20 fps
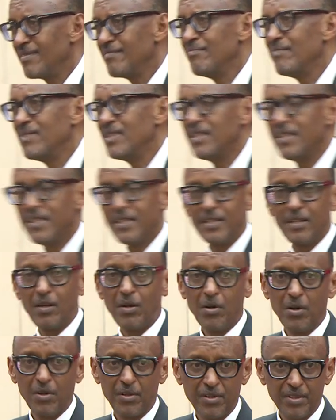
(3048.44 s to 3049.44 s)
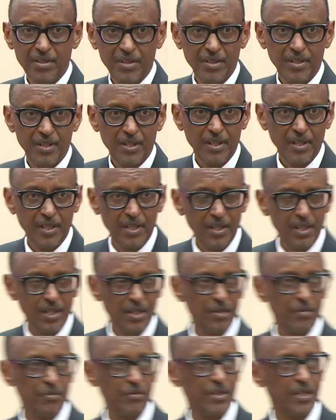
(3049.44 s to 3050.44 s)
means a lot.
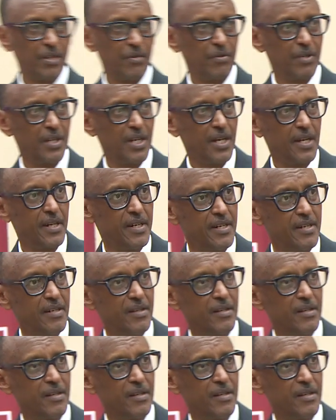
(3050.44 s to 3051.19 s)
We had